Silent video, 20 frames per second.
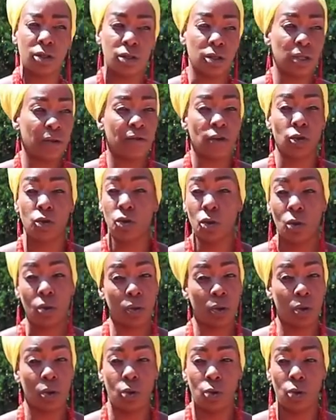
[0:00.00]
Because if you
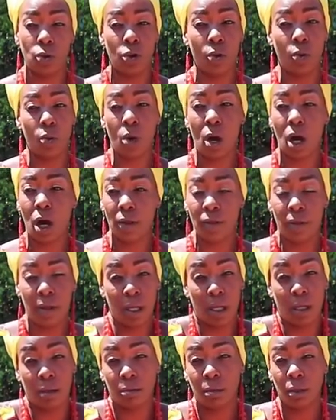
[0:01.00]
don't know who you are,
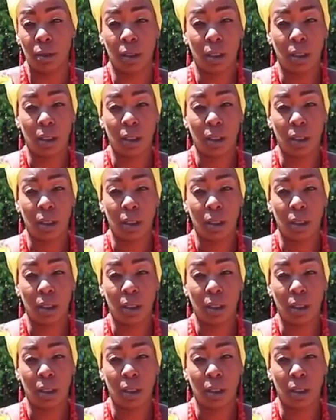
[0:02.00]
then,